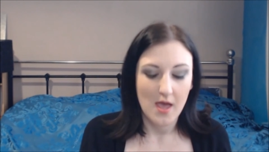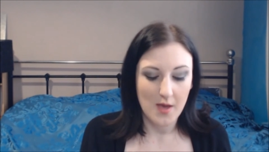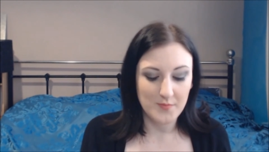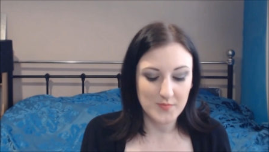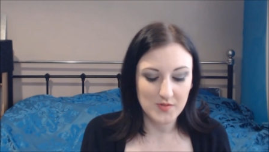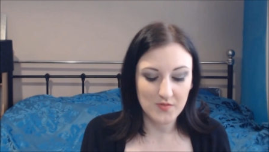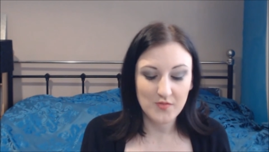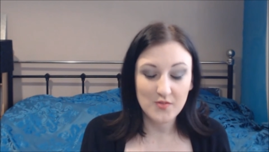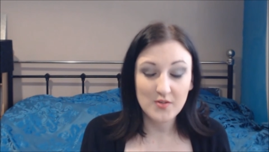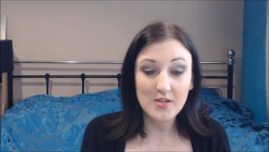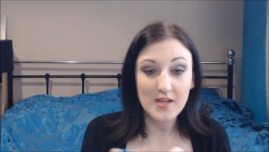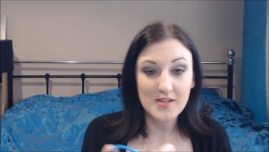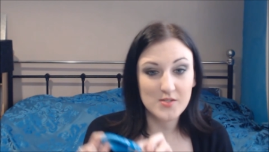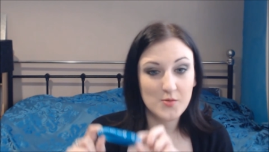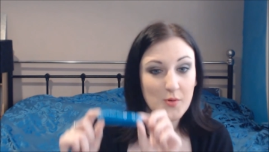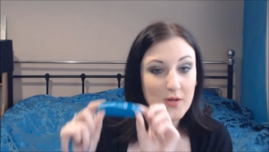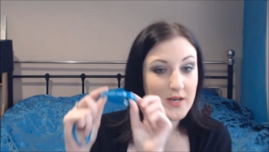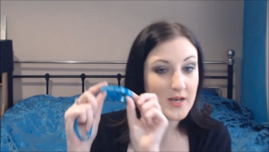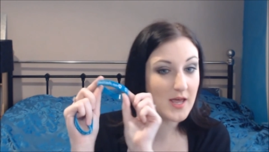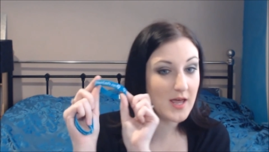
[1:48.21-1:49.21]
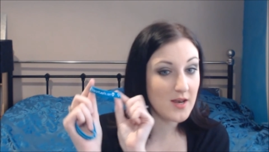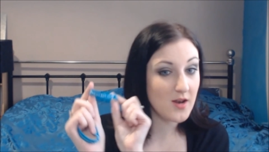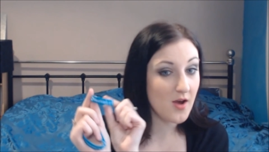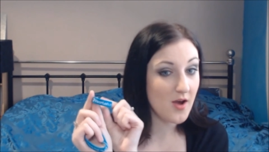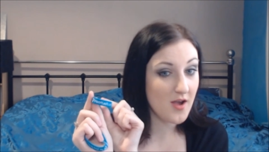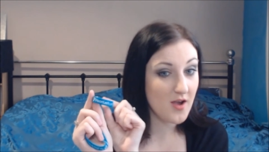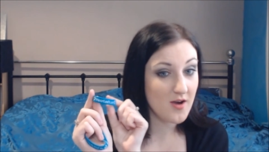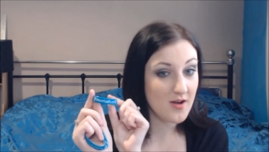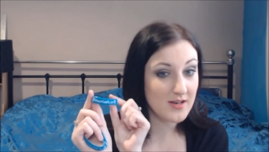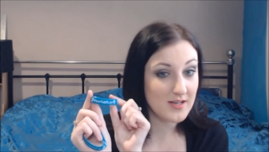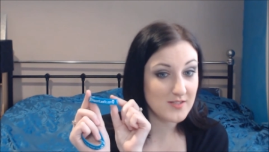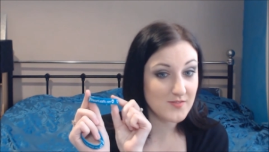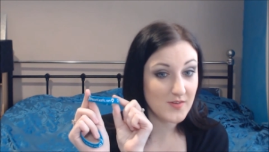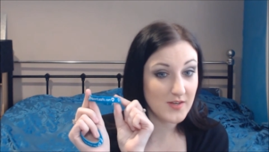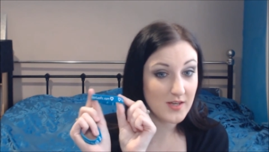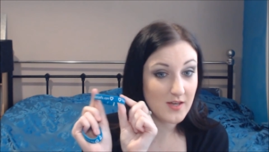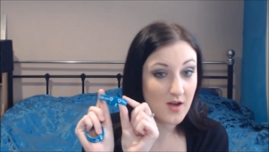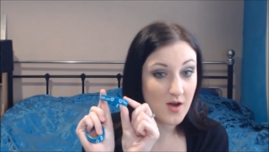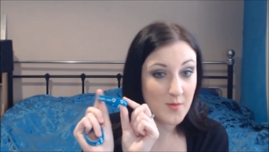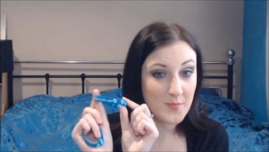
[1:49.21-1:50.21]
Um, so if you'd like to win an I Heart
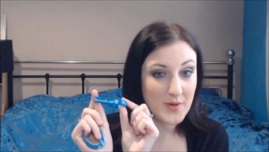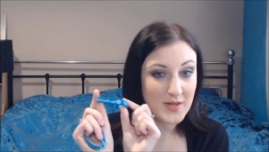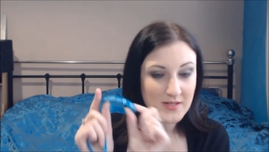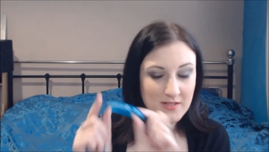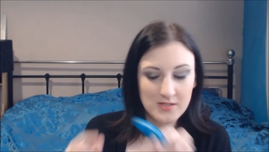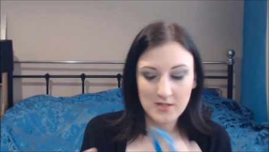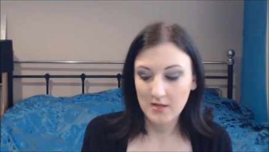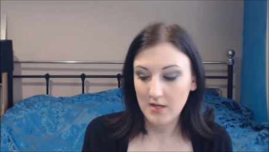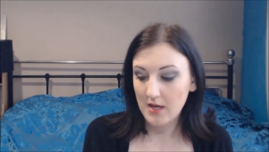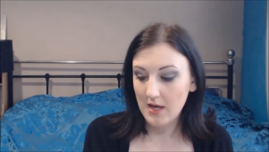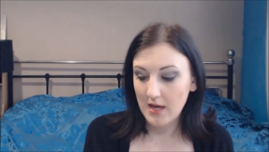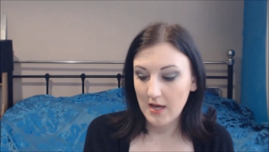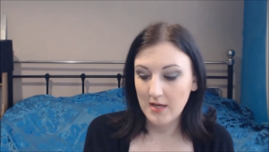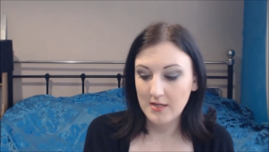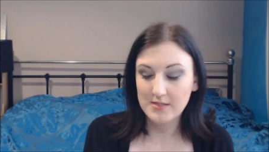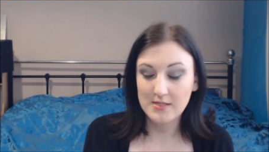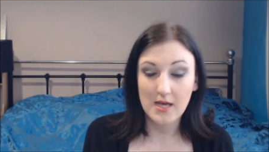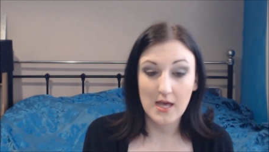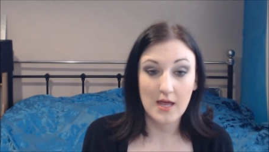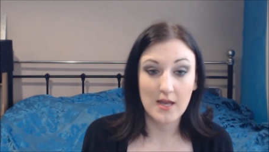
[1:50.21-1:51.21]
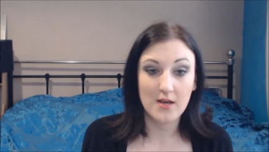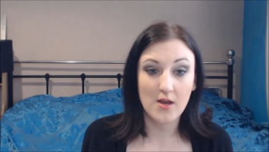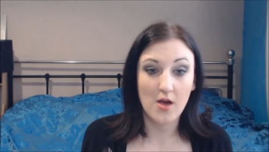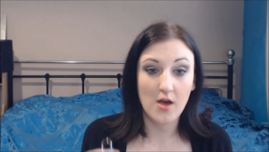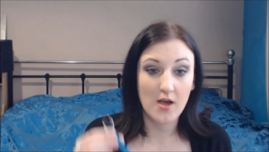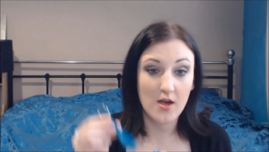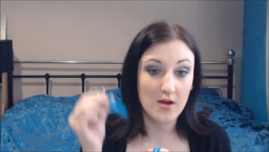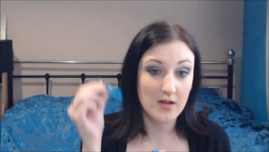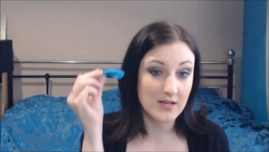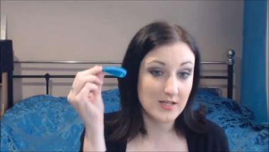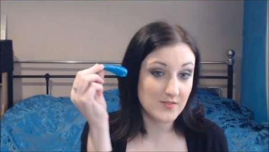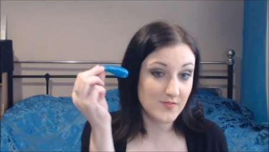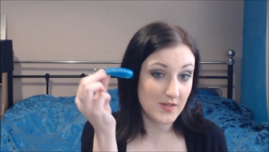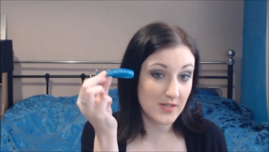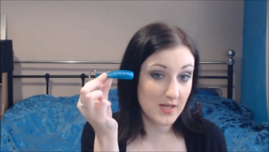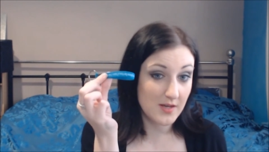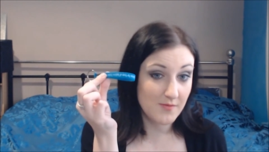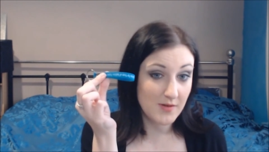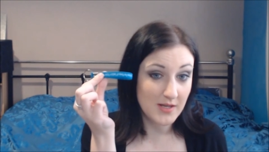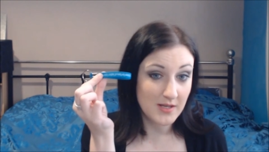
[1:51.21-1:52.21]
Lesfic armband and an I Heart
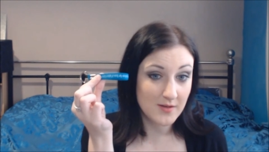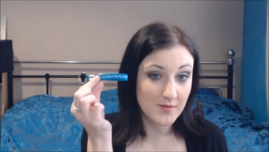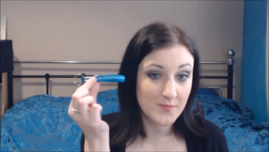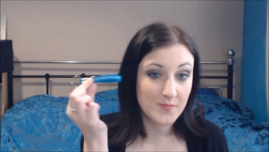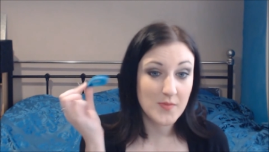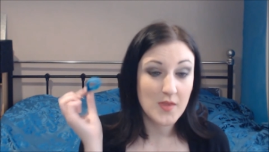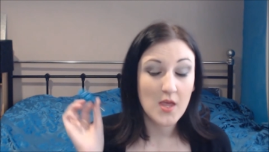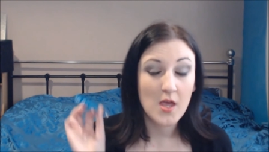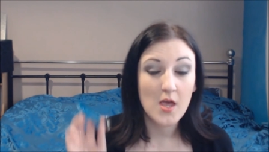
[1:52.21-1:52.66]
Lesfic keyring,